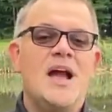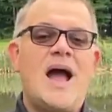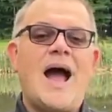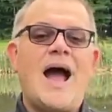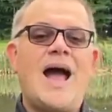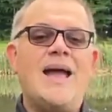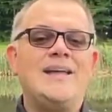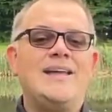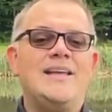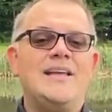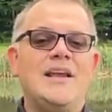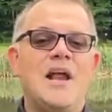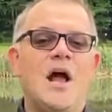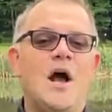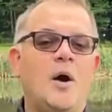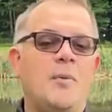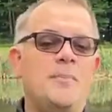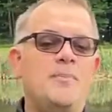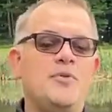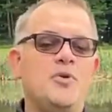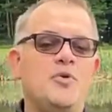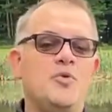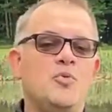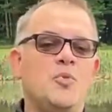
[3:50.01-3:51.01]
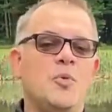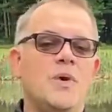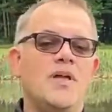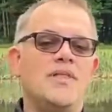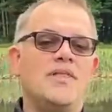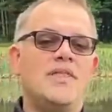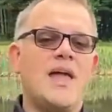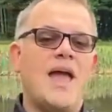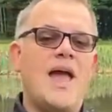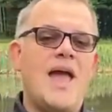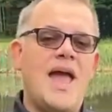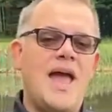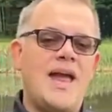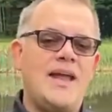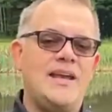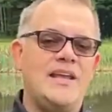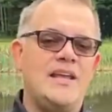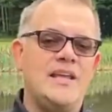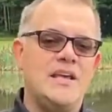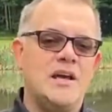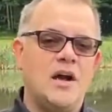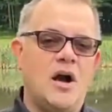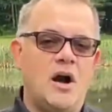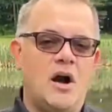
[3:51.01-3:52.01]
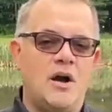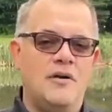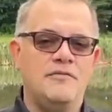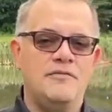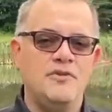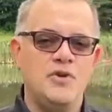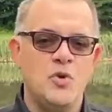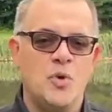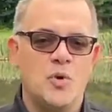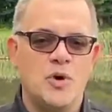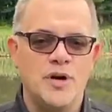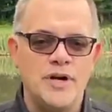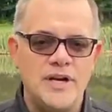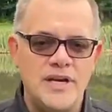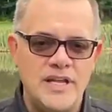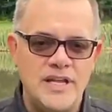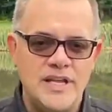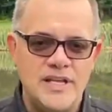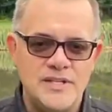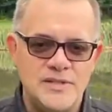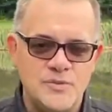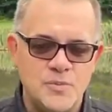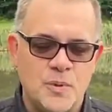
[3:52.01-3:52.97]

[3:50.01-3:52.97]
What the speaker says: I can help you with any of your needs